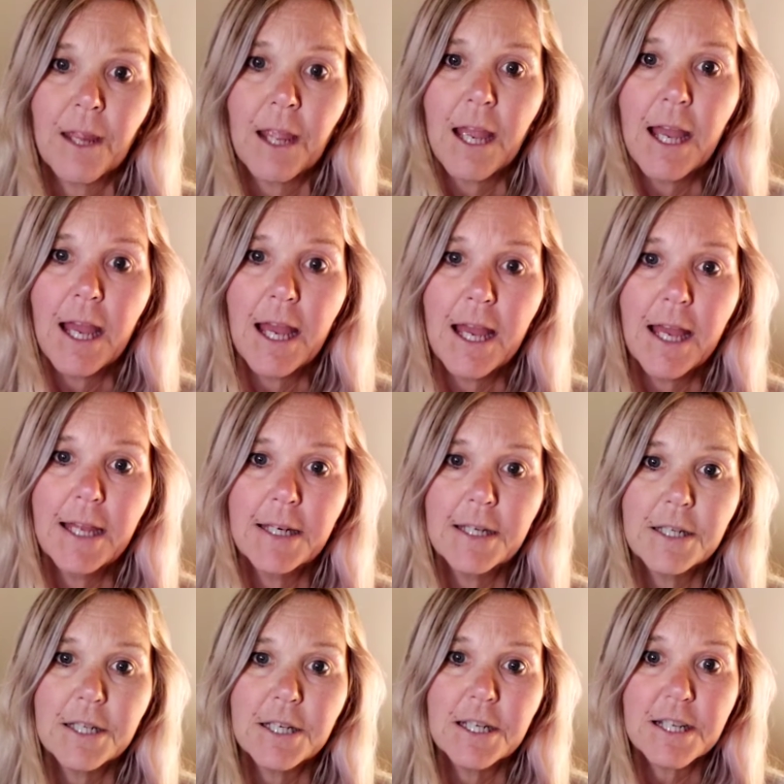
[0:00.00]

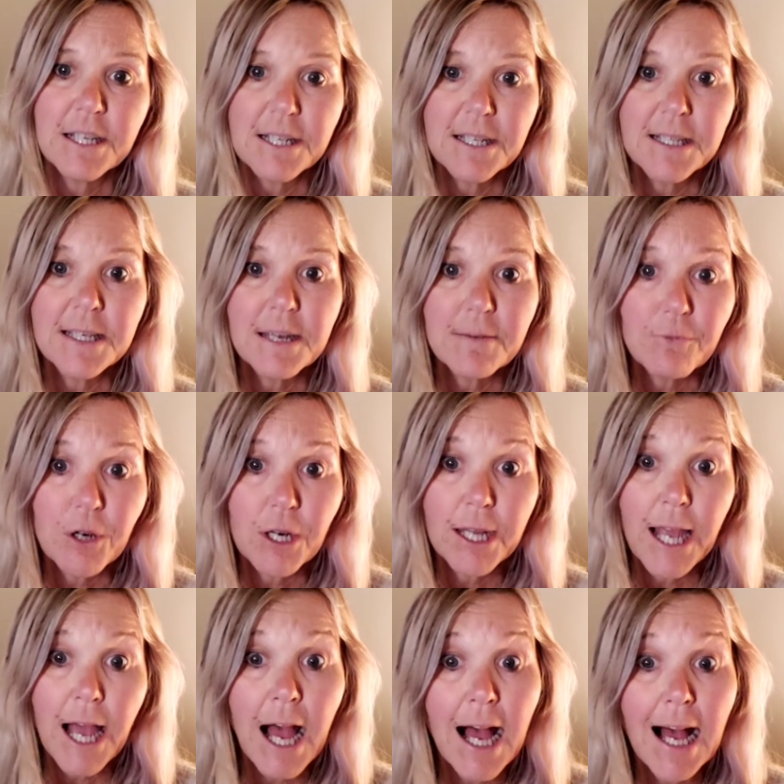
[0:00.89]
And it can seem
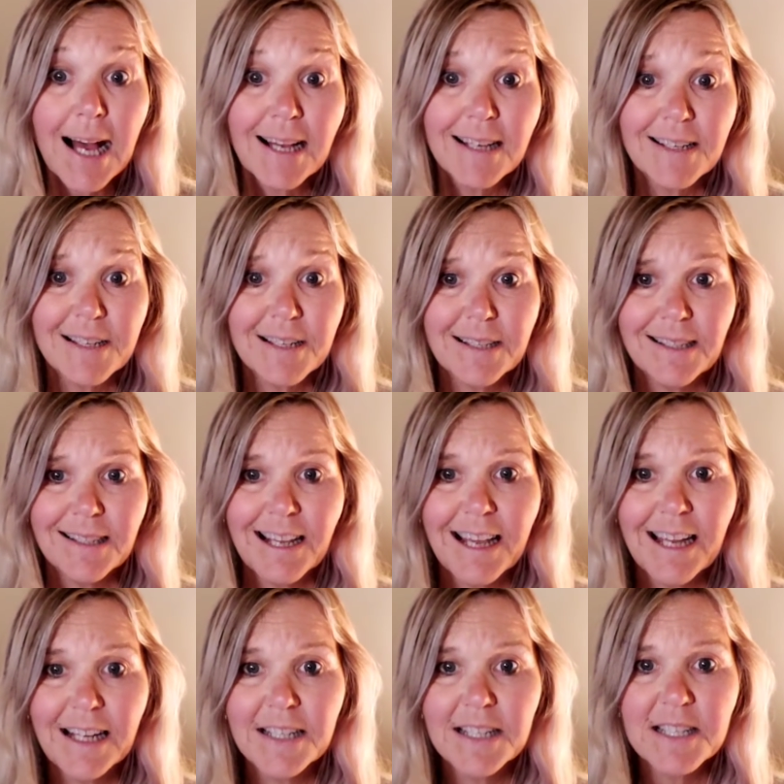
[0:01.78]
really hard.
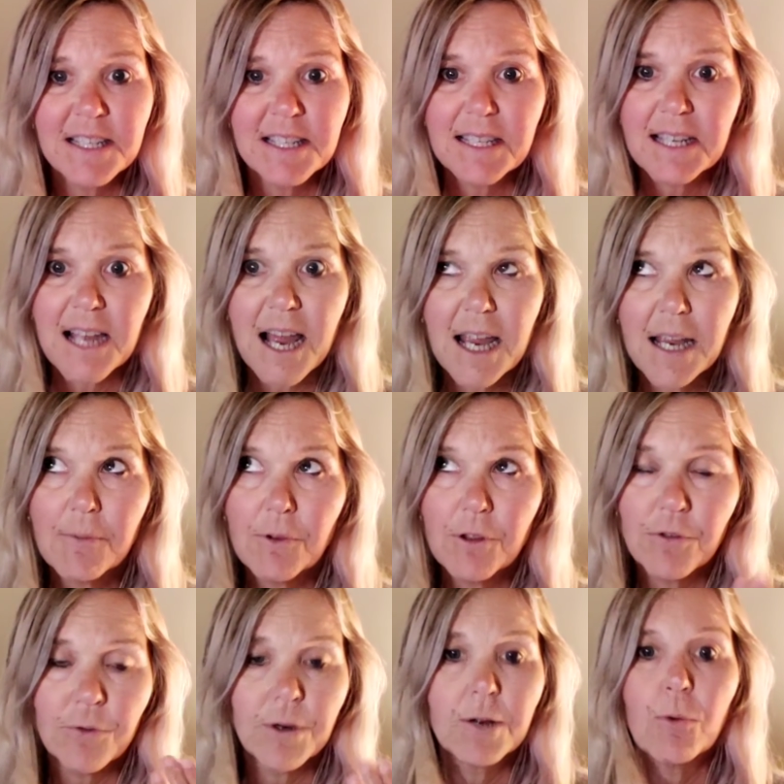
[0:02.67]
And it's the same
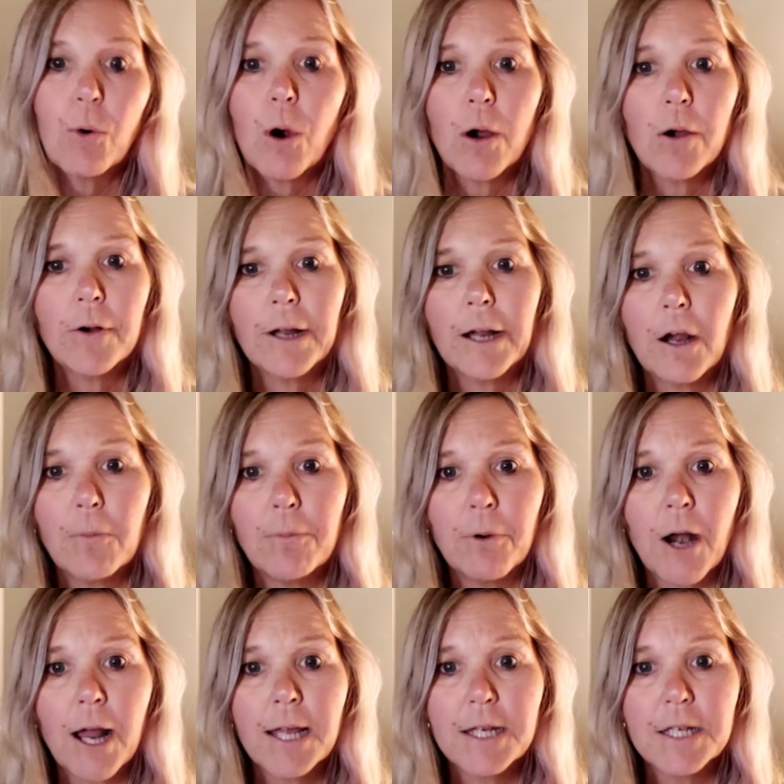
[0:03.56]
with rewiring our
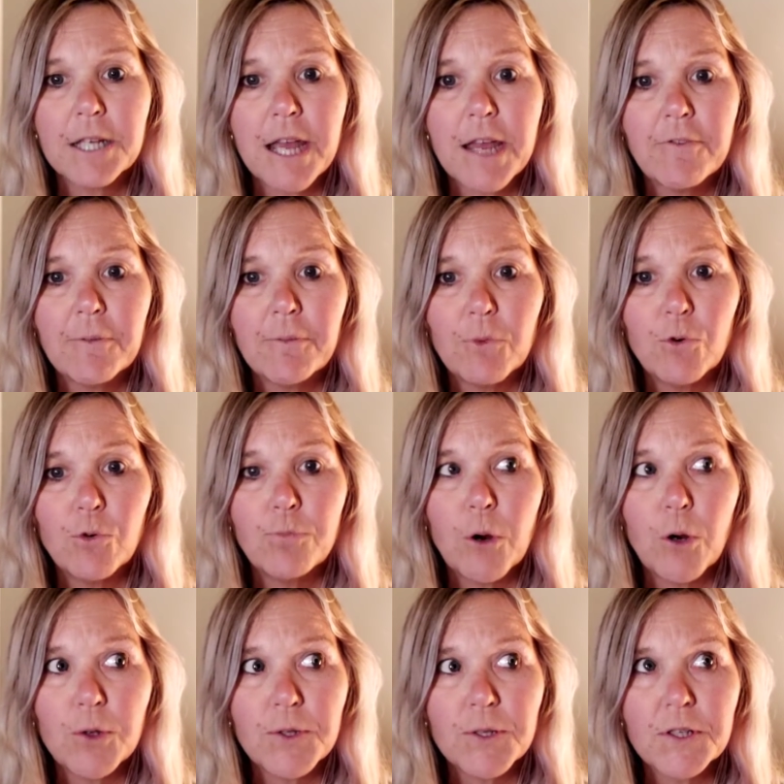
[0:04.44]
brain to have a more
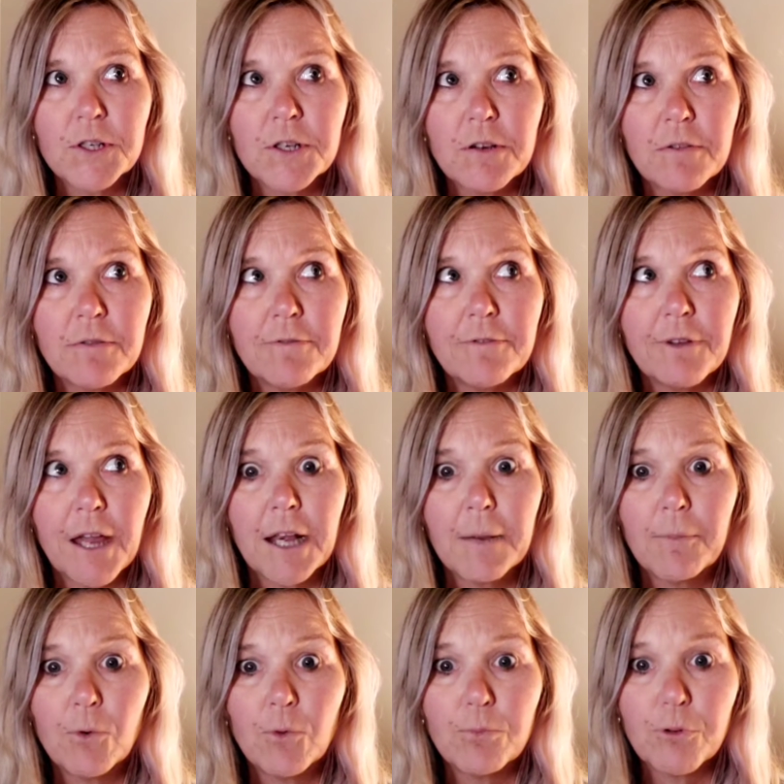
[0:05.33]
positive and
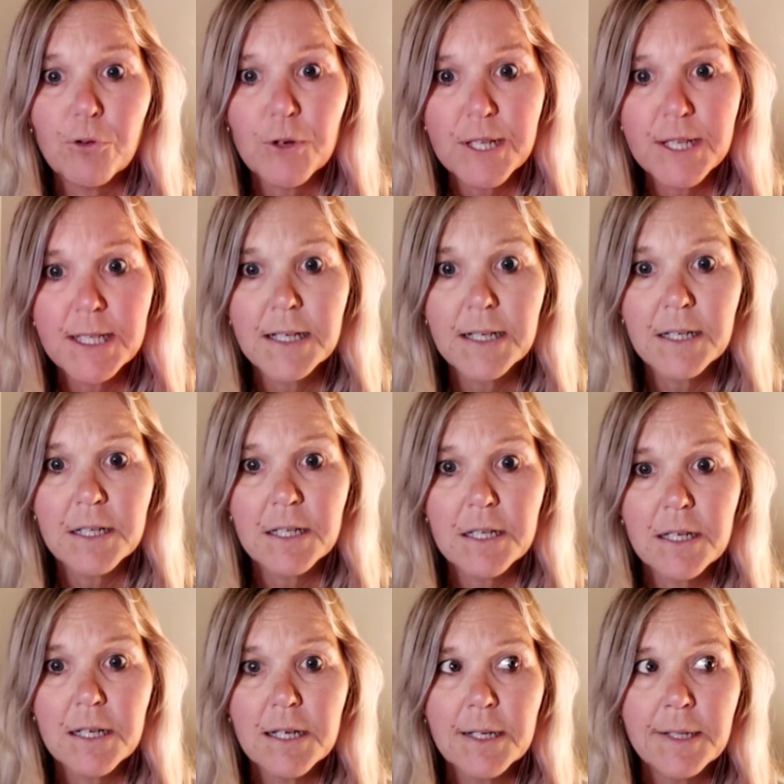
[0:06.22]
a more present,